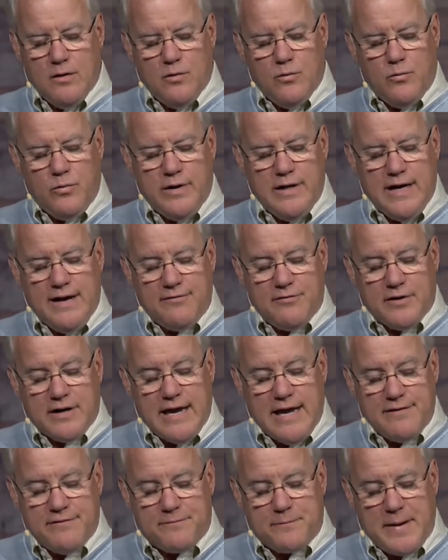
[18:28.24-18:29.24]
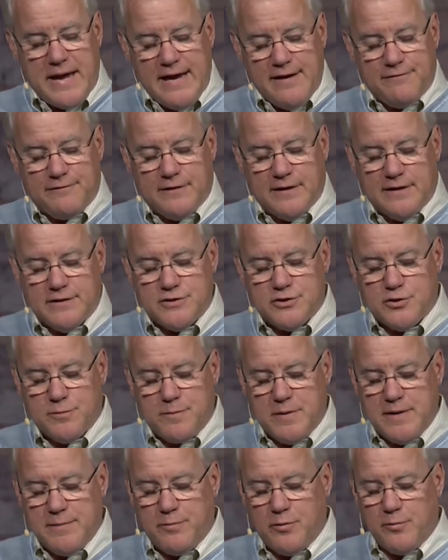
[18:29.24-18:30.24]
we never gave pamphlets to
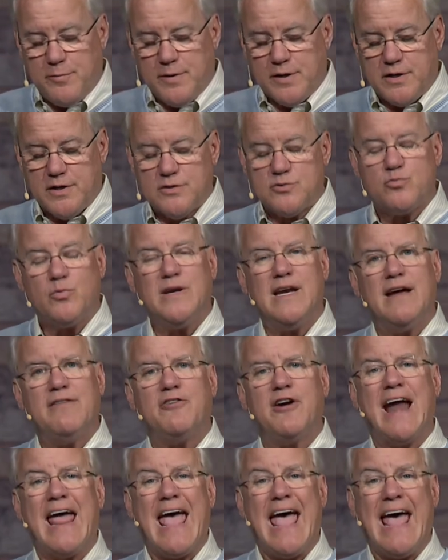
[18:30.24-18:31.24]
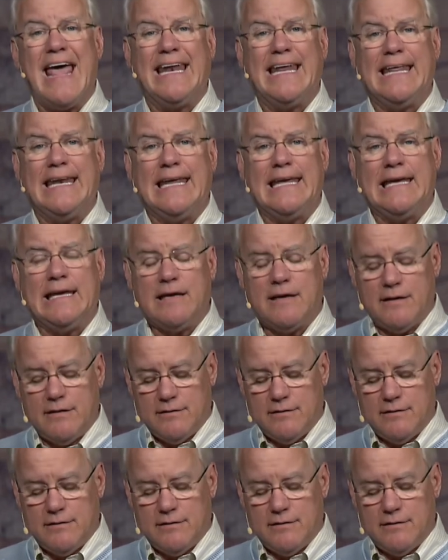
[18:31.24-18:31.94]
people because we never had any."